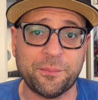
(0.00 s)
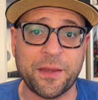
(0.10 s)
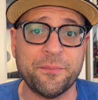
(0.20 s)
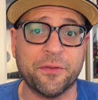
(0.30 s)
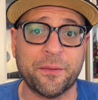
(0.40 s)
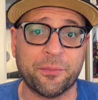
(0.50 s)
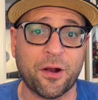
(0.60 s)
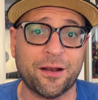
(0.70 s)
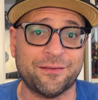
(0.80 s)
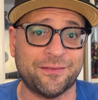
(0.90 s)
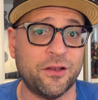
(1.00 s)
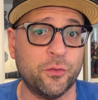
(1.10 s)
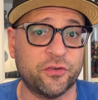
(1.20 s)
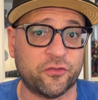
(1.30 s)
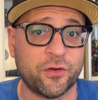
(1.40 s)
people that brought us the
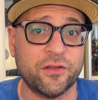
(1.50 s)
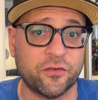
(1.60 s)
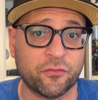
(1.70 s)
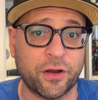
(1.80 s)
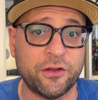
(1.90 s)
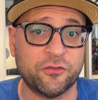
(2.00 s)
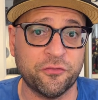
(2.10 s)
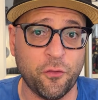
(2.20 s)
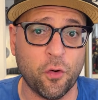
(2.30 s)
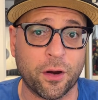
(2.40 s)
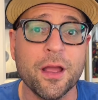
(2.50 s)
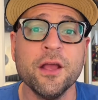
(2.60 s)
newest Streets of Rage 4.